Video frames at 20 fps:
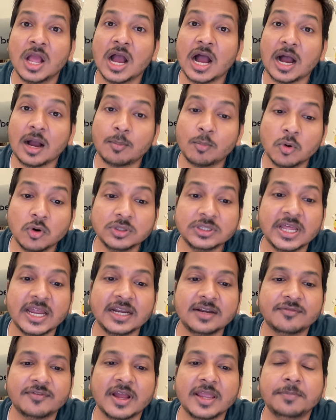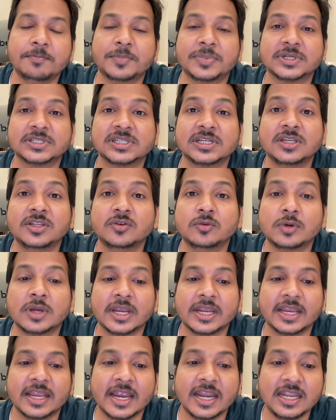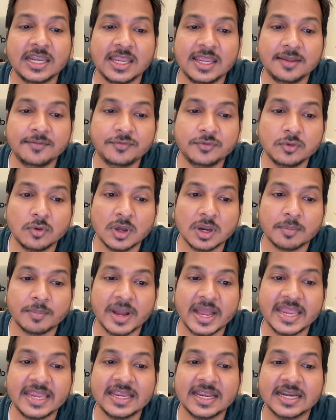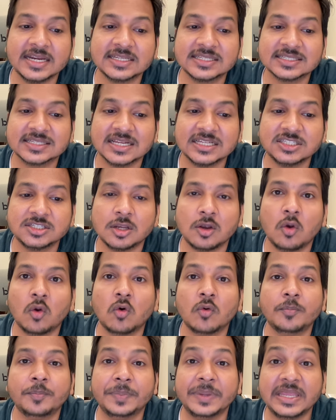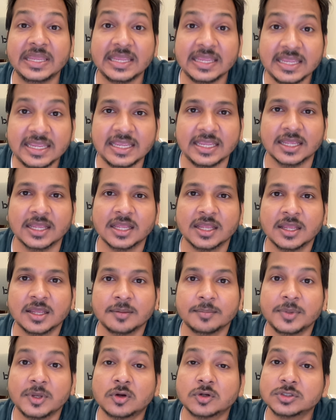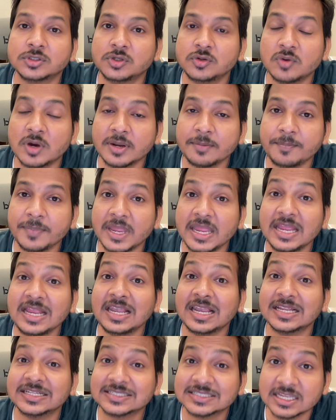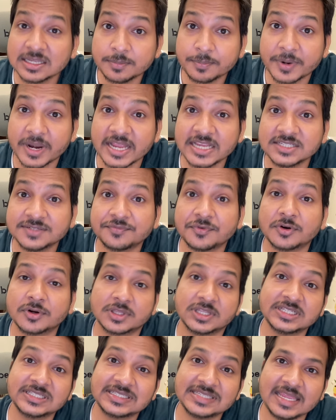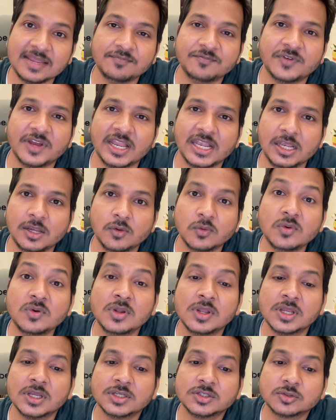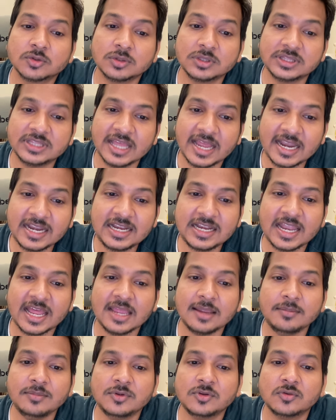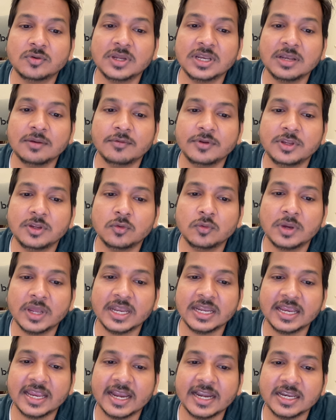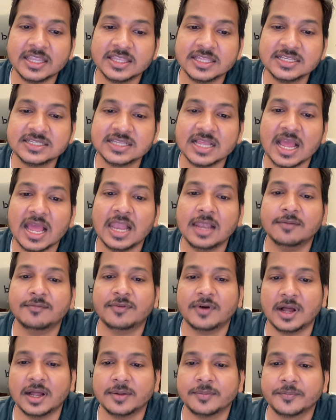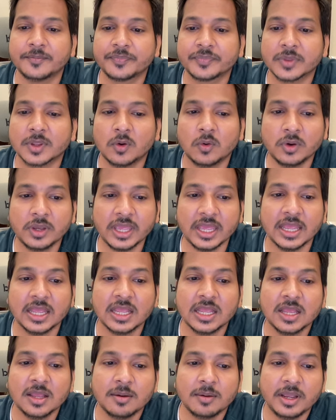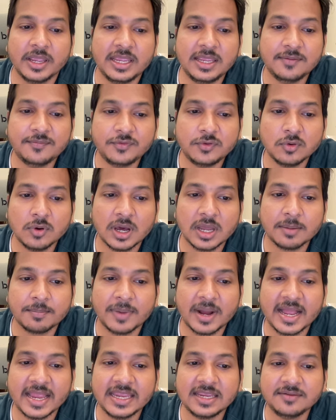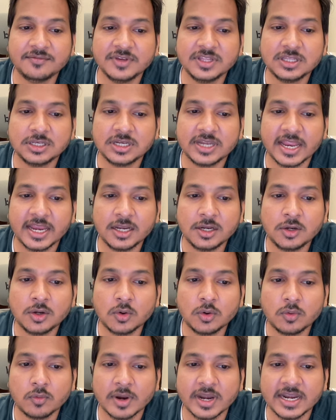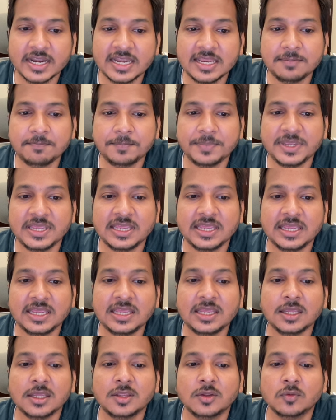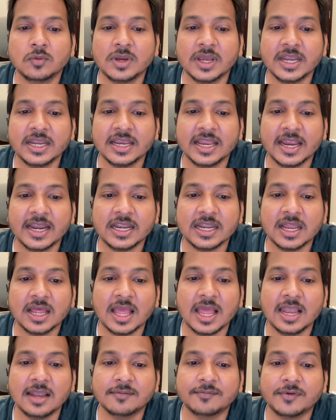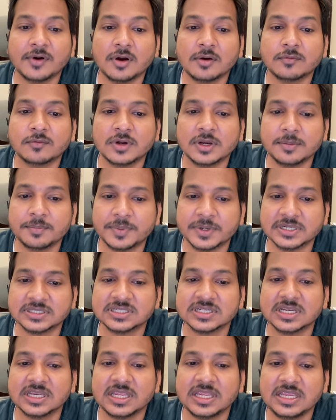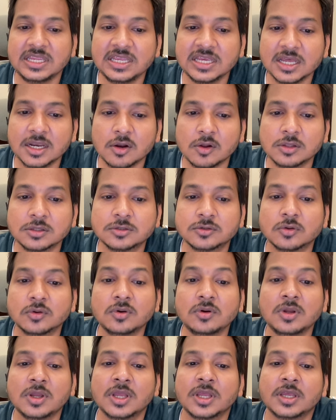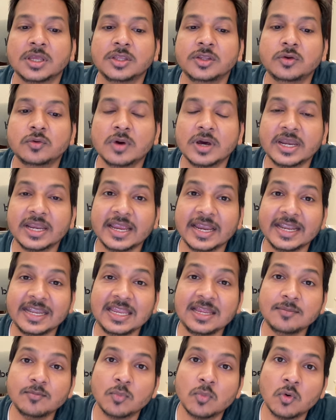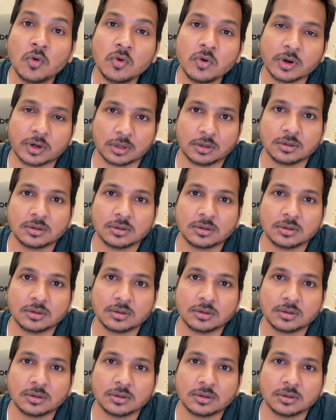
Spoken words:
above that 5% you can get if you are buying at such low PE, because you are paying lesser price for the same value. So that time you can get this alpha. Okay. If you are buying with 10 to 20 PE, you can get a alpha of 1%. Here also you are getting more.